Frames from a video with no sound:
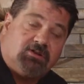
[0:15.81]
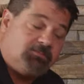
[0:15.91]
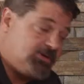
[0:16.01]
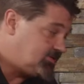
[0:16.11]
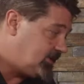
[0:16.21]
I'm
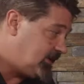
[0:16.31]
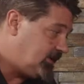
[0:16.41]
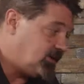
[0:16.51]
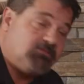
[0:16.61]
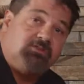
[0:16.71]
here today
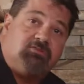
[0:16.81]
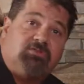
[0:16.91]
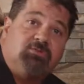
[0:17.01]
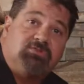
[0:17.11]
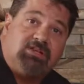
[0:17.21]
to give you a
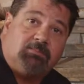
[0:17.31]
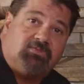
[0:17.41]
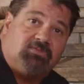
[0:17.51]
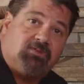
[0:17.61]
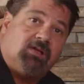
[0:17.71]
few
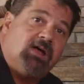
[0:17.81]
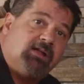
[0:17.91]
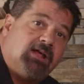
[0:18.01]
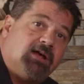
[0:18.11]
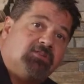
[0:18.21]
tips on
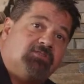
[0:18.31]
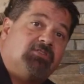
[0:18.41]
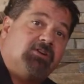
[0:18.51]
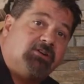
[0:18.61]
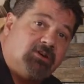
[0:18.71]
how to
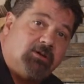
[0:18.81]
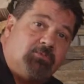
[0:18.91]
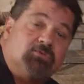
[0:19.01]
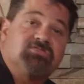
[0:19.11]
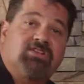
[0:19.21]
fire up
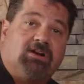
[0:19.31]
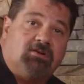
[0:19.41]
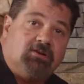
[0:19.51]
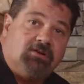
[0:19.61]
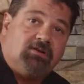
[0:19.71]
or start